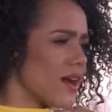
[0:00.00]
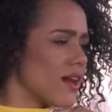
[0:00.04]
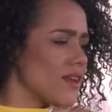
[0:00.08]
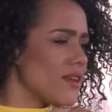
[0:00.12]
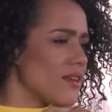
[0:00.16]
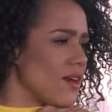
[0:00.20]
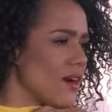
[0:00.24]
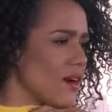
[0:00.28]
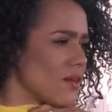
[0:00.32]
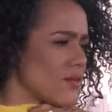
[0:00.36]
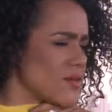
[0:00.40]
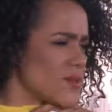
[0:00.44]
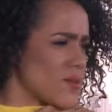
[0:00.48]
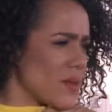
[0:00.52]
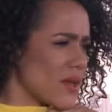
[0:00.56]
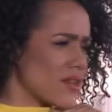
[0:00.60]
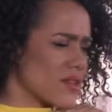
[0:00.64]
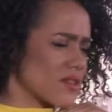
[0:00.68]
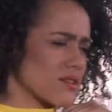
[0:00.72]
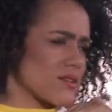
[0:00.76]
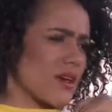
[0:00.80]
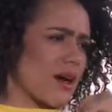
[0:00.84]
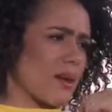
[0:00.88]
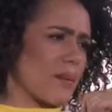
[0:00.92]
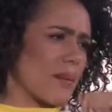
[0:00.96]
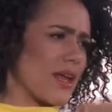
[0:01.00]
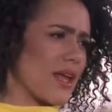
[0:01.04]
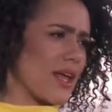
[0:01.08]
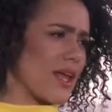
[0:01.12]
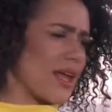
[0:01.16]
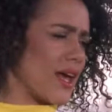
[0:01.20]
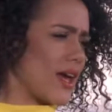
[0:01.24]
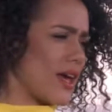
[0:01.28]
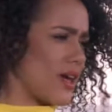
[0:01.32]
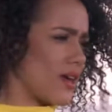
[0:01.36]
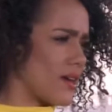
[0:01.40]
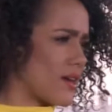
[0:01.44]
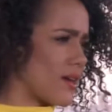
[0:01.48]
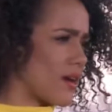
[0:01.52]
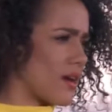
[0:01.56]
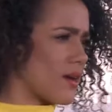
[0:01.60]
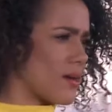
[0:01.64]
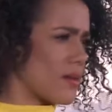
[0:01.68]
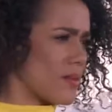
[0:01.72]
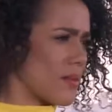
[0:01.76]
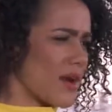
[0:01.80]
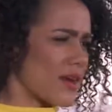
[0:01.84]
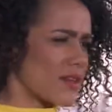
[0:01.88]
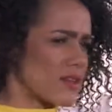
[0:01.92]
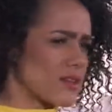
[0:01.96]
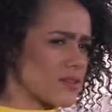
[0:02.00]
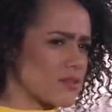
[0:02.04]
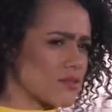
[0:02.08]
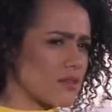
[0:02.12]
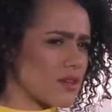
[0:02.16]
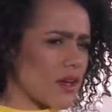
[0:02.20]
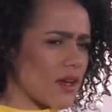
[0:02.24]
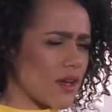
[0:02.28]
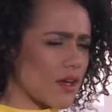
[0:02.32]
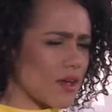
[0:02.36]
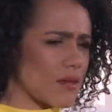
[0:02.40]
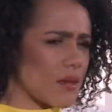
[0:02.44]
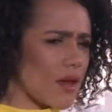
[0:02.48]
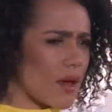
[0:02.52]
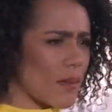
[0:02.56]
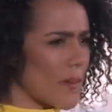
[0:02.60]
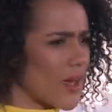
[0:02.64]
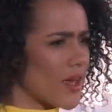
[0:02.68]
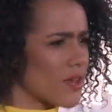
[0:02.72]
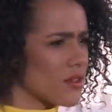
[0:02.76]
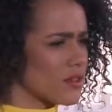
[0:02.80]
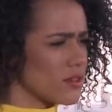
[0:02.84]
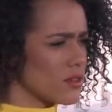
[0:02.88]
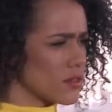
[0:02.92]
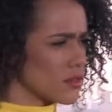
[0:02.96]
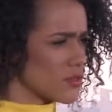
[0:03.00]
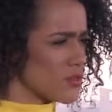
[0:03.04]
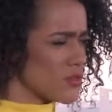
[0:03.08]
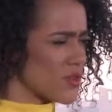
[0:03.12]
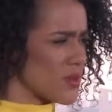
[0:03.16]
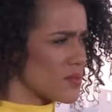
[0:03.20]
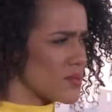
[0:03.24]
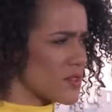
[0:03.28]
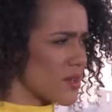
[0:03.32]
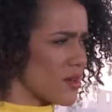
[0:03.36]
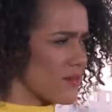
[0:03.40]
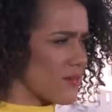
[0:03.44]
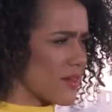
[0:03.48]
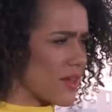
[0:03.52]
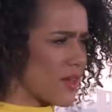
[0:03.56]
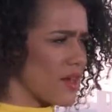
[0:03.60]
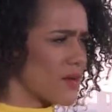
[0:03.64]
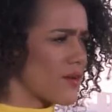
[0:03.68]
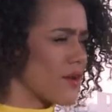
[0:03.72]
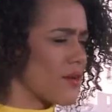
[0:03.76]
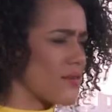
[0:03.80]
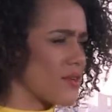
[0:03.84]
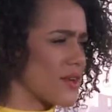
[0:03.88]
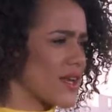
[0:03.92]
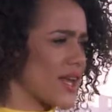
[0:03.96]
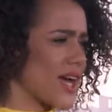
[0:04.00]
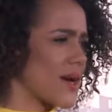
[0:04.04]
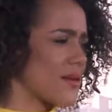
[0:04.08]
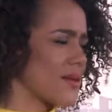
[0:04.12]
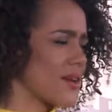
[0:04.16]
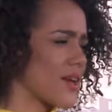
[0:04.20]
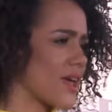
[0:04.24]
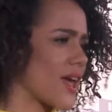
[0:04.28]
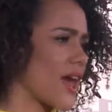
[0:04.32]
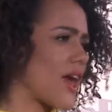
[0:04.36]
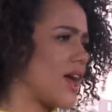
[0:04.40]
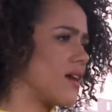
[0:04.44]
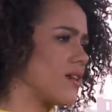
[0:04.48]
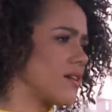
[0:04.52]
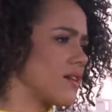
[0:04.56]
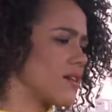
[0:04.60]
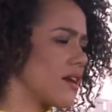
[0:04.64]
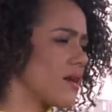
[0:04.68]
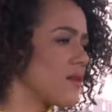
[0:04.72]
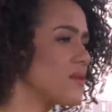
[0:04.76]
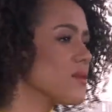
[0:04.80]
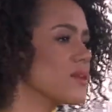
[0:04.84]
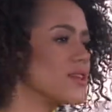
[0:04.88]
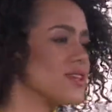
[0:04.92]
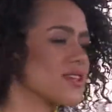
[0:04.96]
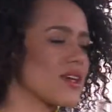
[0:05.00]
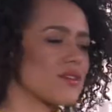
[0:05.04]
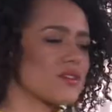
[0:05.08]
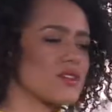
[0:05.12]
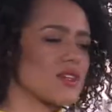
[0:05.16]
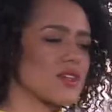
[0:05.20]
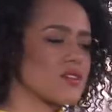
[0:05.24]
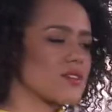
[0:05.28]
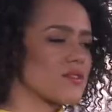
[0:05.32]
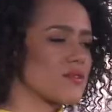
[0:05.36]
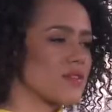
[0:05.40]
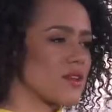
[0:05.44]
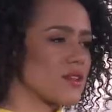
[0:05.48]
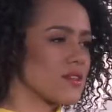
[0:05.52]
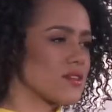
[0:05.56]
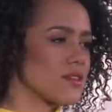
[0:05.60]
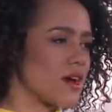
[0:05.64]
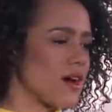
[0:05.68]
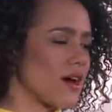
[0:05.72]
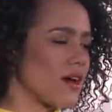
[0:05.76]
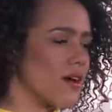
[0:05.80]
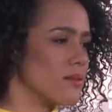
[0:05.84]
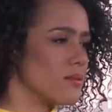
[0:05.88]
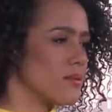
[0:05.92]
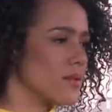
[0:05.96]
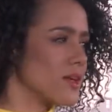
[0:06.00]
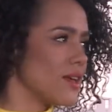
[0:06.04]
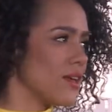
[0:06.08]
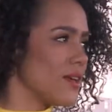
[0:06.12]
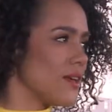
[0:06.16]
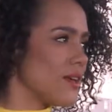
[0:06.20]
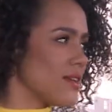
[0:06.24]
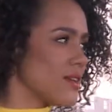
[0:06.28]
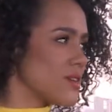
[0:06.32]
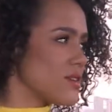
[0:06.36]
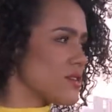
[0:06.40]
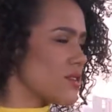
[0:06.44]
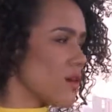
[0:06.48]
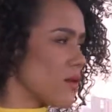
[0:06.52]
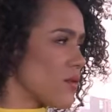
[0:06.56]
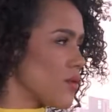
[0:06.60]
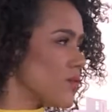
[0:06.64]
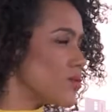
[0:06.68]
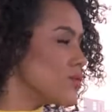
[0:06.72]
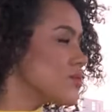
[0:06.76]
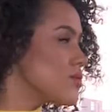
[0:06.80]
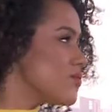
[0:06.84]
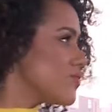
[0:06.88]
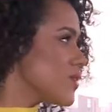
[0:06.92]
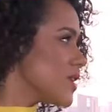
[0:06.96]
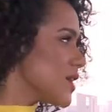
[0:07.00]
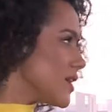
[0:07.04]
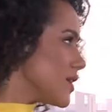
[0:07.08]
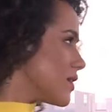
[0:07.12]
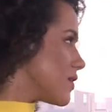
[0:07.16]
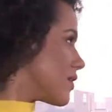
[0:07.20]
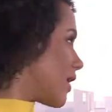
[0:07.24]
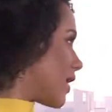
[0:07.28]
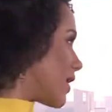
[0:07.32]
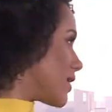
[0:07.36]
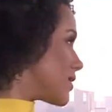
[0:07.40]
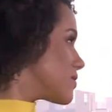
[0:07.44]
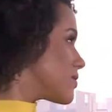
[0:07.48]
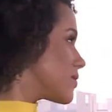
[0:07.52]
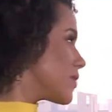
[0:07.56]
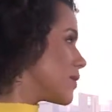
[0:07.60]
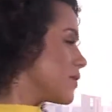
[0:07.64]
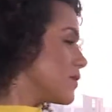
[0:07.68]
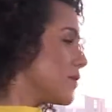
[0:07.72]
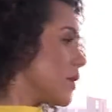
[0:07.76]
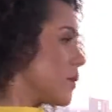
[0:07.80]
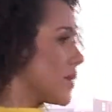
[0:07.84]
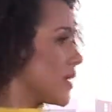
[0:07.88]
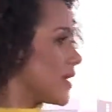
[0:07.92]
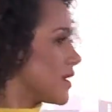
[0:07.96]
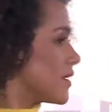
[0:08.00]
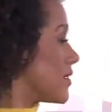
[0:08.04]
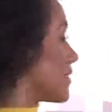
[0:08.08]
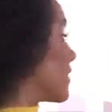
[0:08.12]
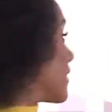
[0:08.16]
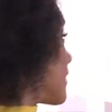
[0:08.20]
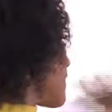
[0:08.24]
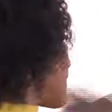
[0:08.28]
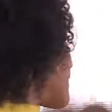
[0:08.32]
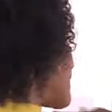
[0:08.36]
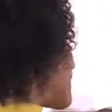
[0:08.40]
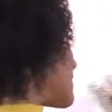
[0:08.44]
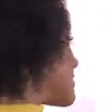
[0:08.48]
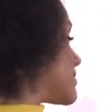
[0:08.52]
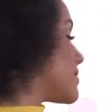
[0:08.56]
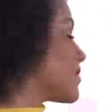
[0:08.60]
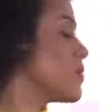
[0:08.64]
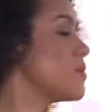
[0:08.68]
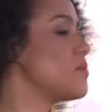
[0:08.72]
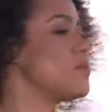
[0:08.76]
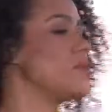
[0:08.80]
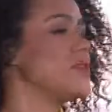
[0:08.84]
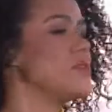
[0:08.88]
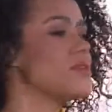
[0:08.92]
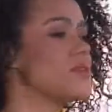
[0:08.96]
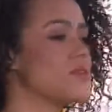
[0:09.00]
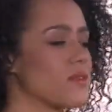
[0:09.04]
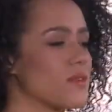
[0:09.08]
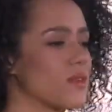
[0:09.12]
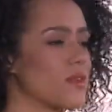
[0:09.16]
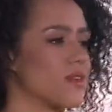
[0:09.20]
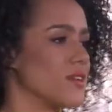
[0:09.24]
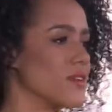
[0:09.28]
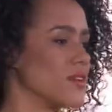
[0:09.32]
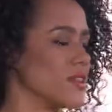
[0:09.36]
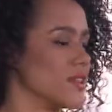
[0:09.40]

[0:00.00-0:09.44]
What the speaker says: I love spending time in LA. I make little trips over here every now and again, and I always have such a fun time. So it was really nice. Sort of, I mean, look, it's so beautiful,